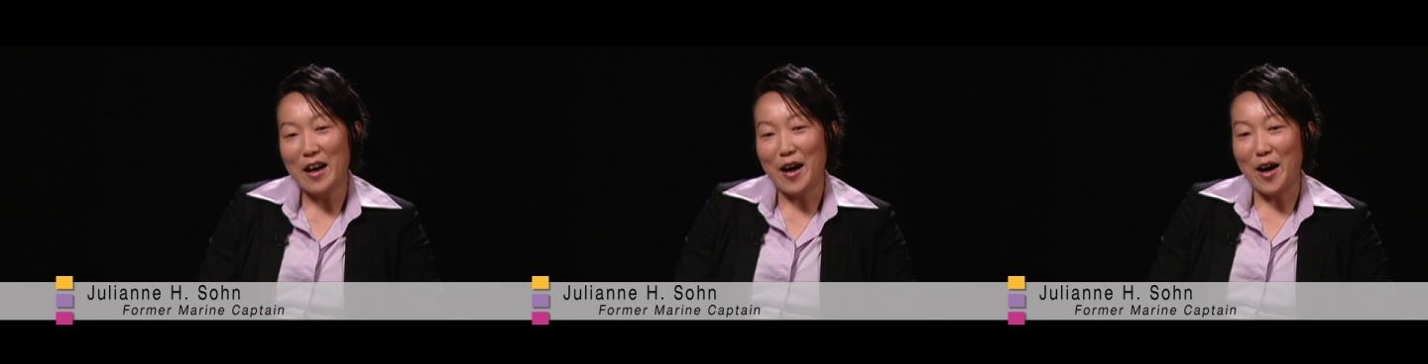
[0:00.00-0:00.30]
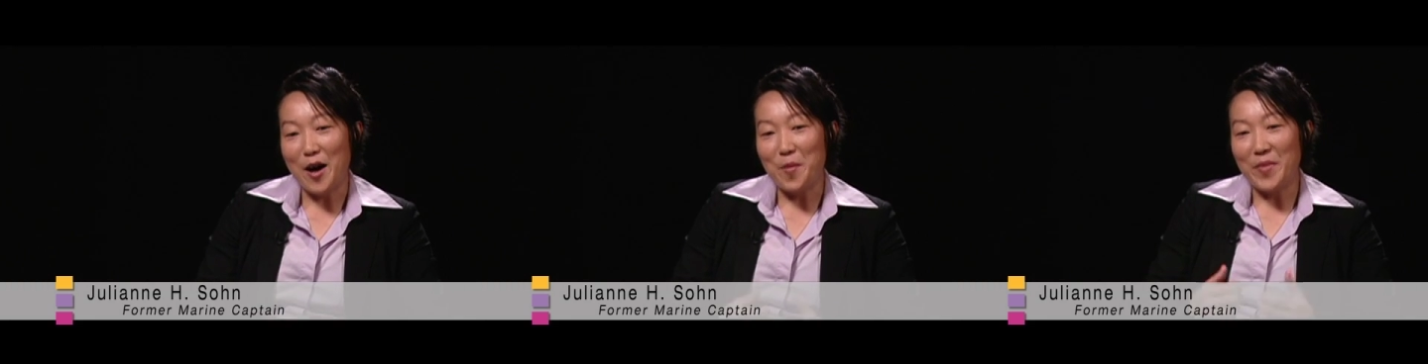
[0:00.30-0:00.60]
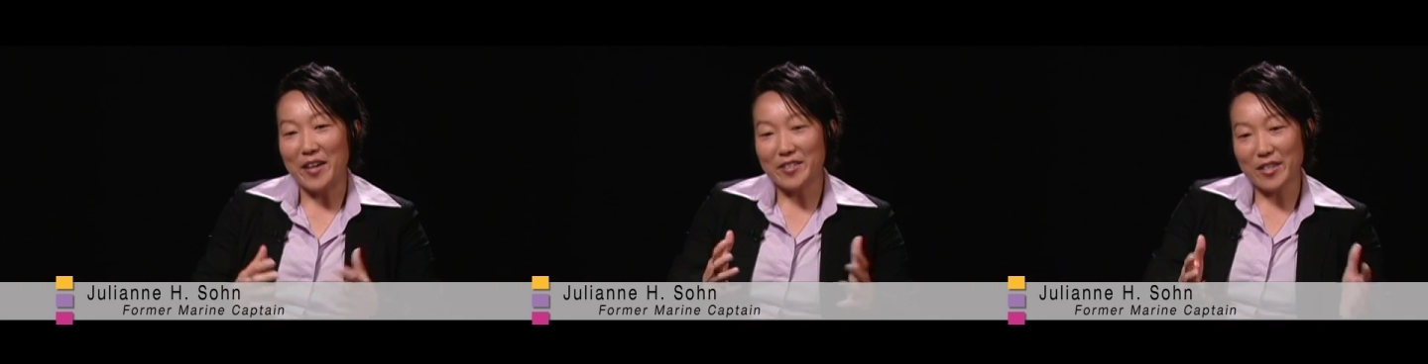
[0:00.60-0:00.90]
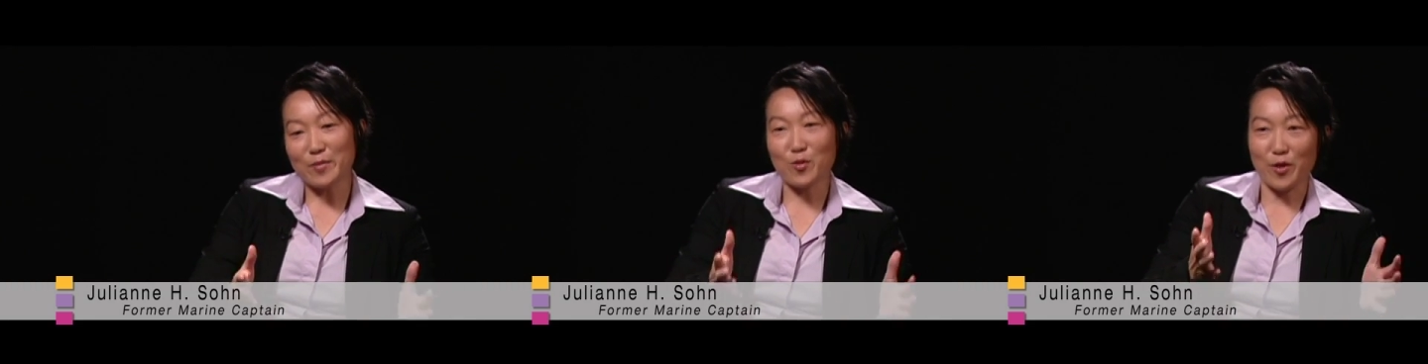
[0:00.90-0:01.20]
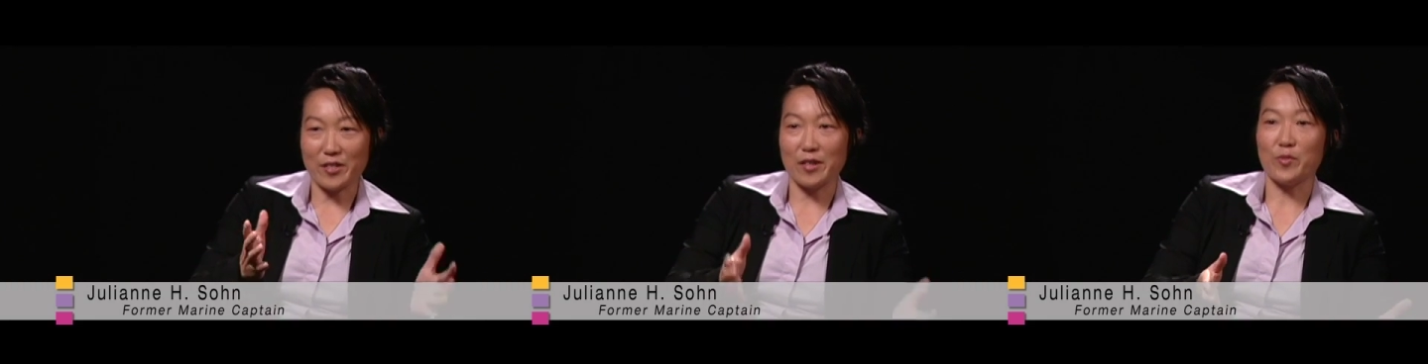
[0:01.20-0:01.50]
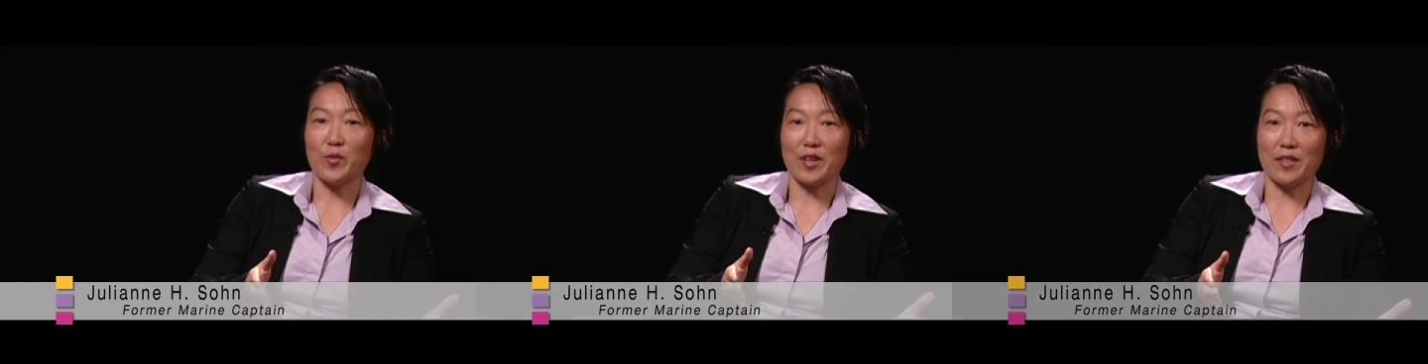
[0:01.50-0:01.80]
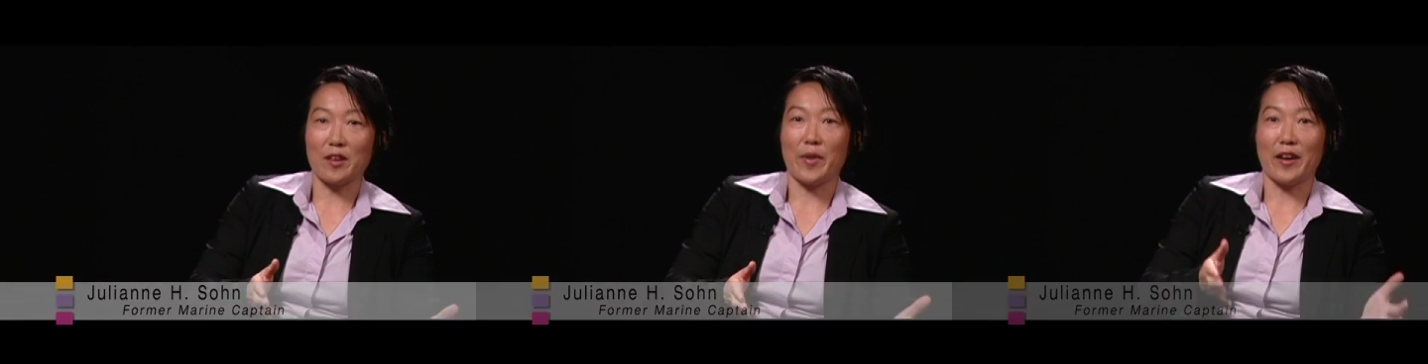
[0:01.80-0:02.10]
And it seems pretty simple when you
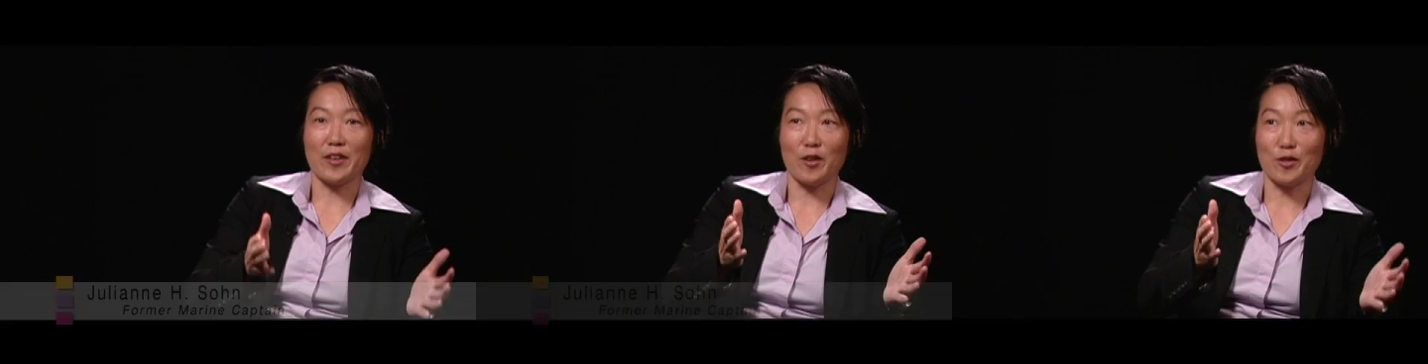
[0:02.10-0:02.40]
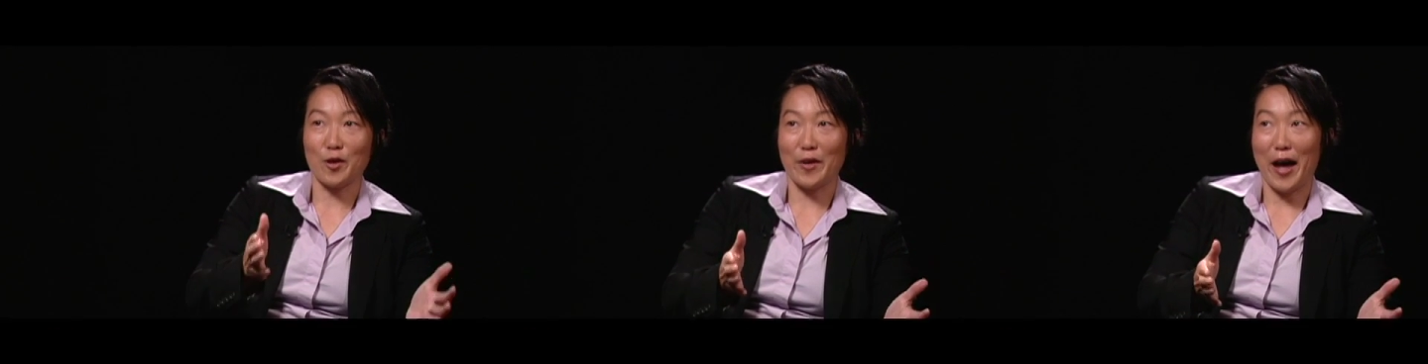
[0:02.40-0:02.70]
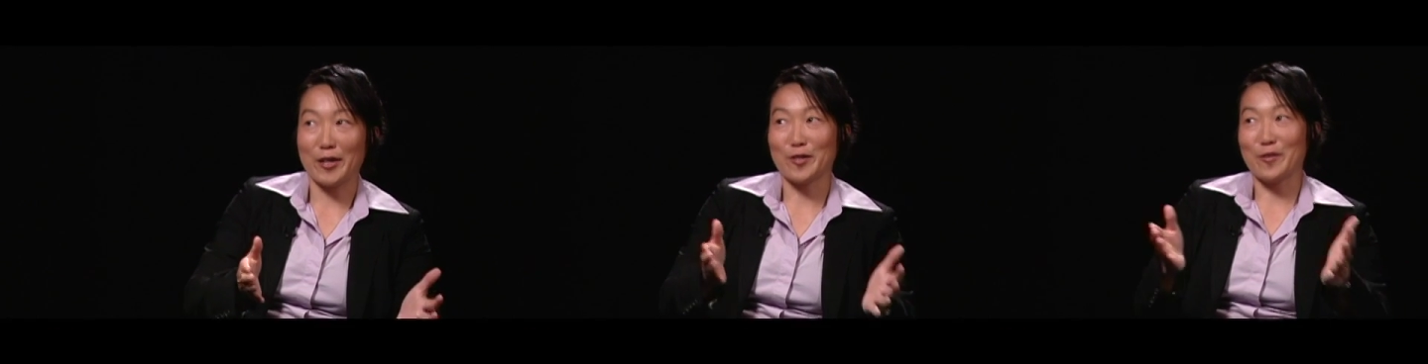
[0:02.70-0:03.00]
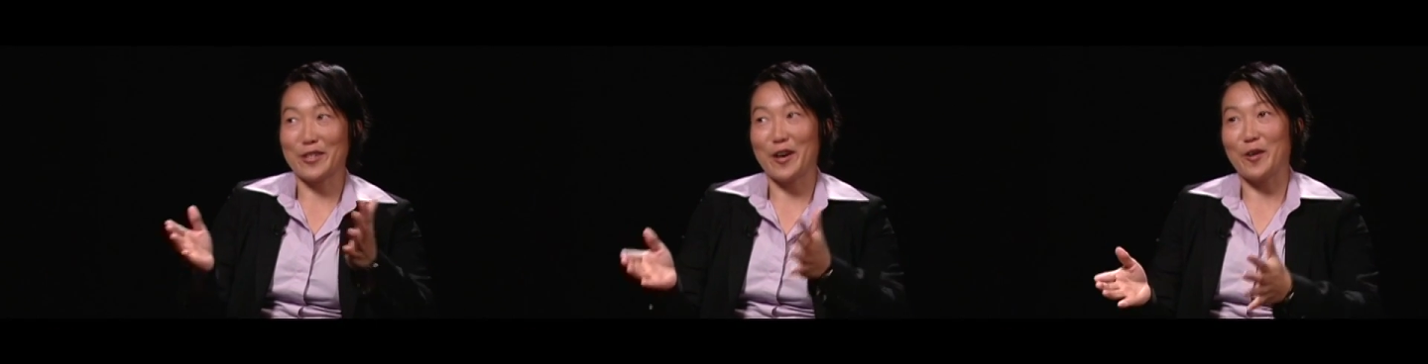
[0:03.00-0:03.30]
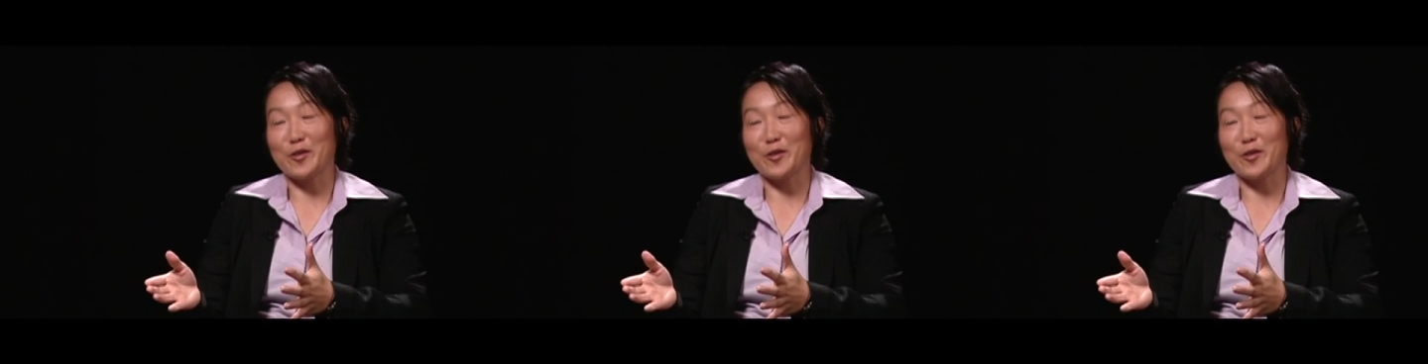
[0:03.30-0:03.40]
think about it. Don't ask, don't tell.